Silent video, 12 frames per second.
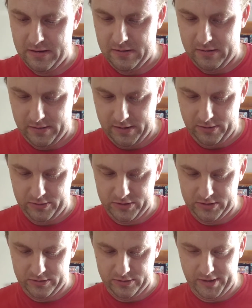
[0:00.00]
are those
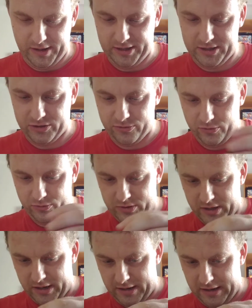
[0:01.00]
3 screws that
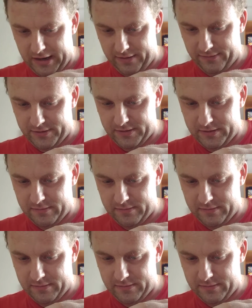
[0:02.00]
are left.